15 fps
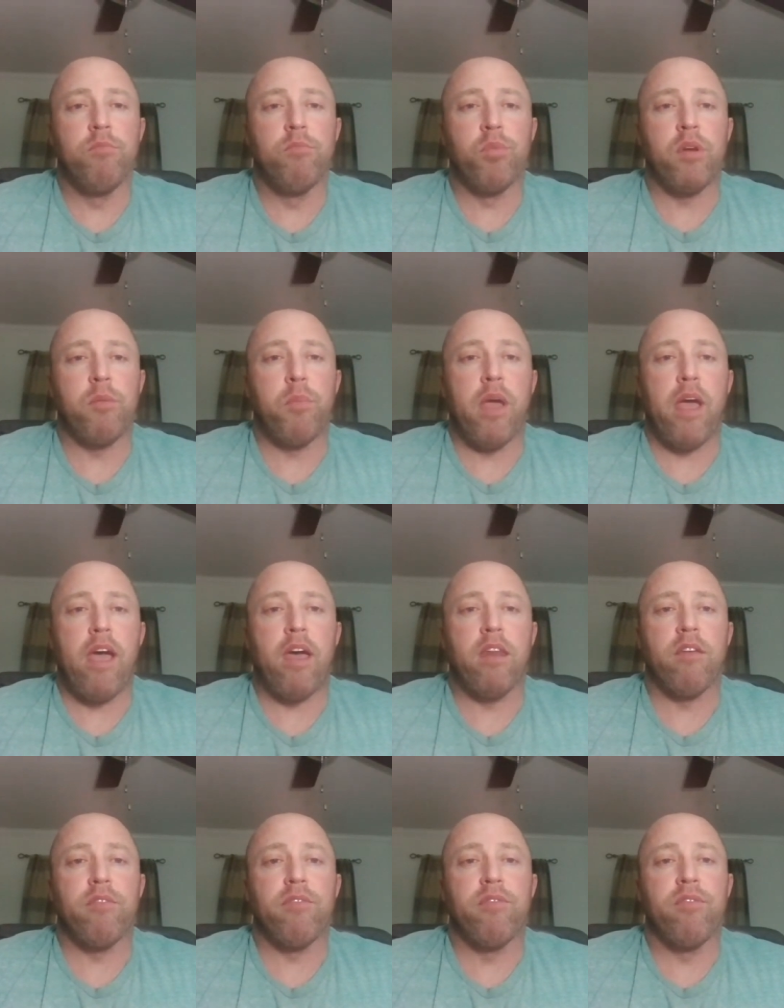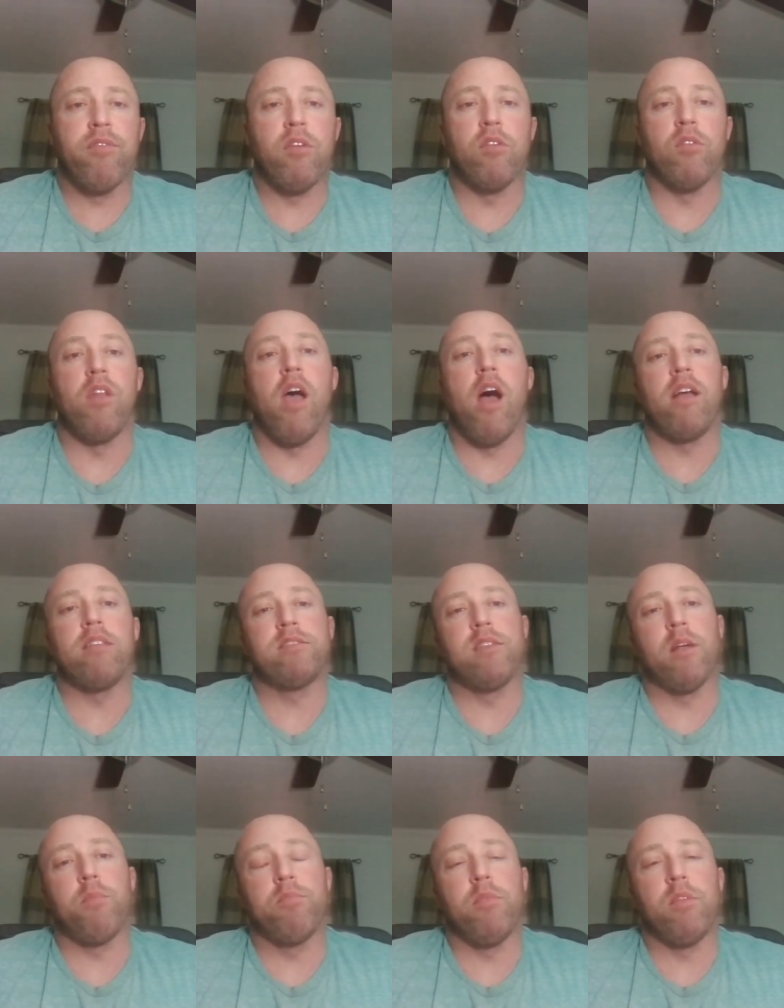pretty bad if you're not
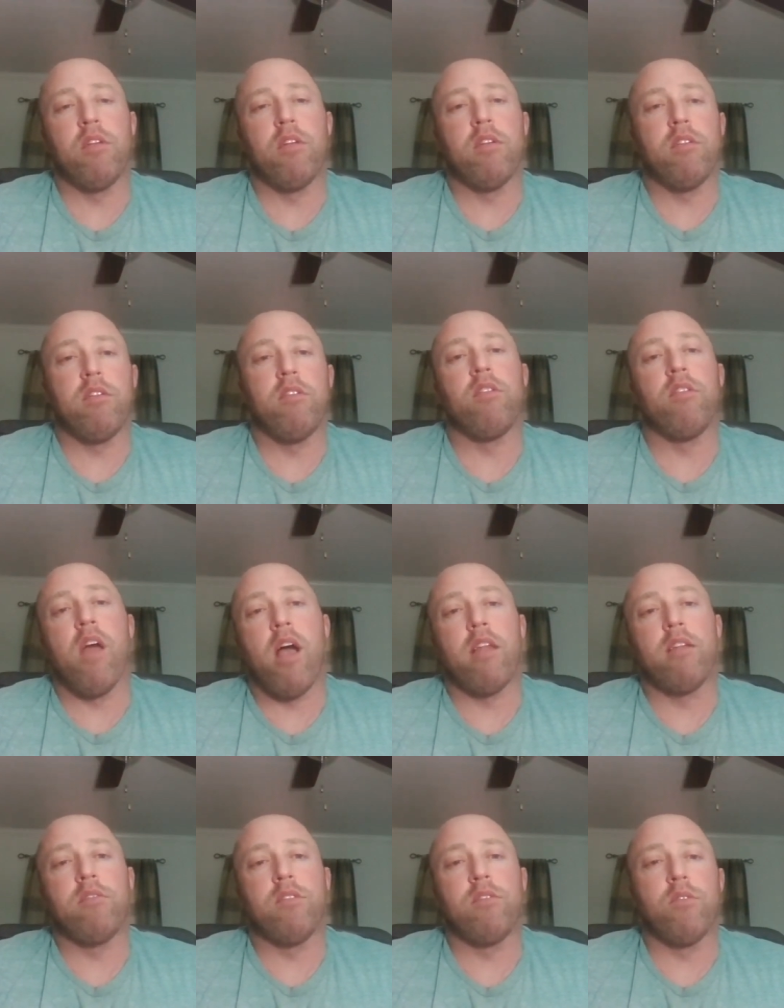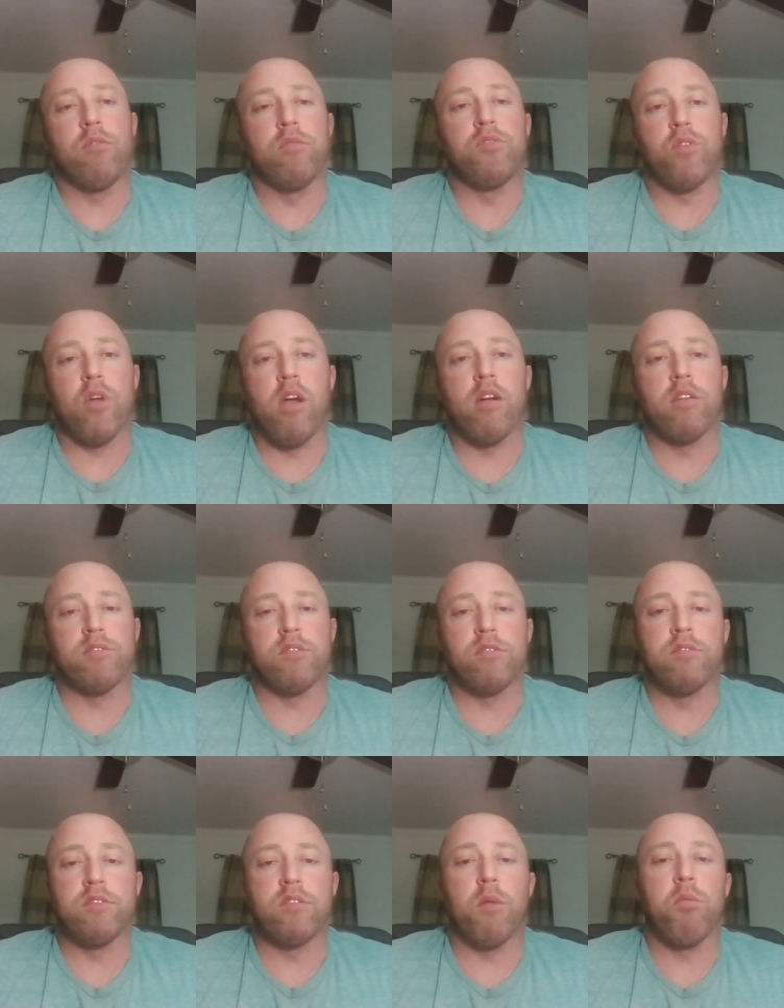sup you know you're not doing drugs or
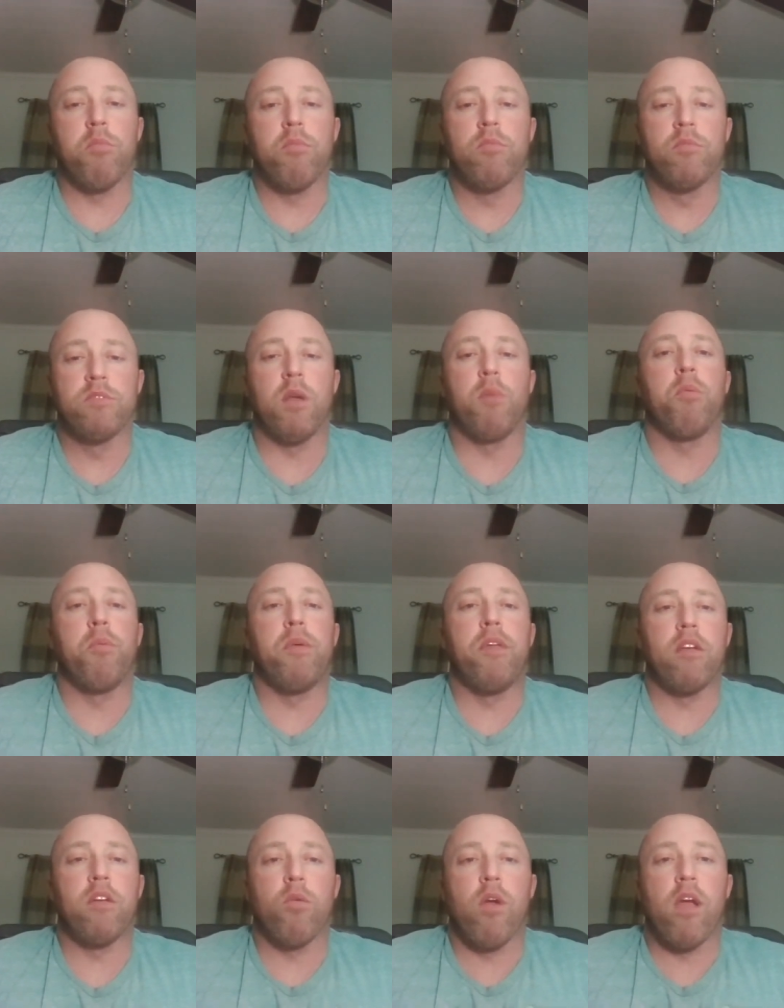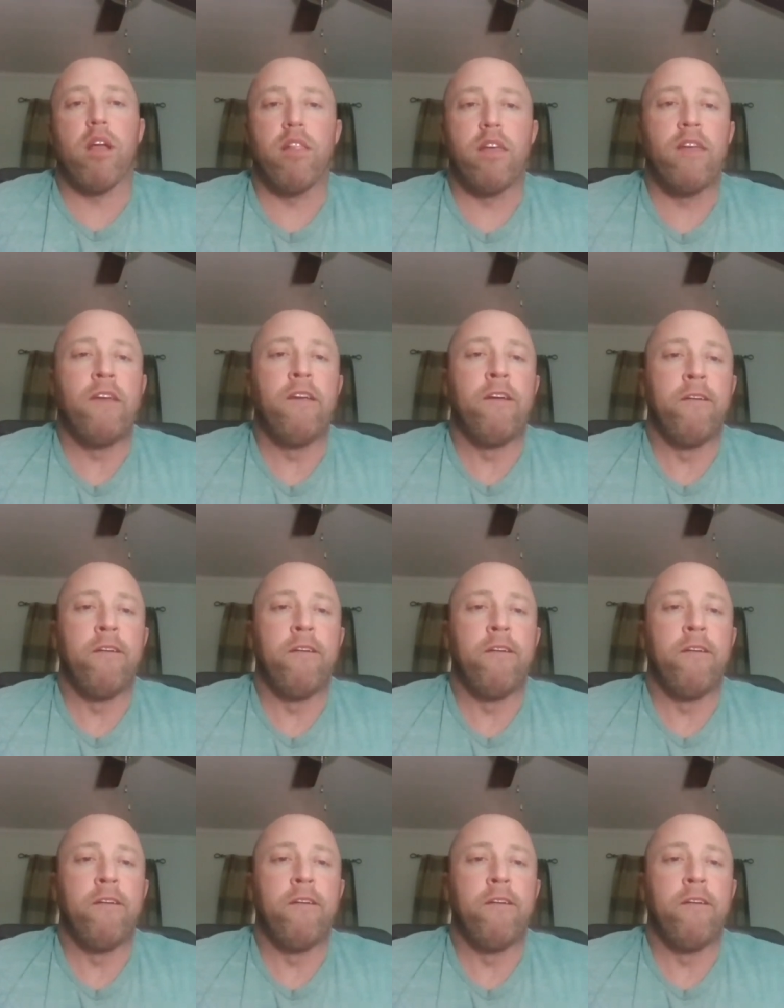supp- supplementing correctly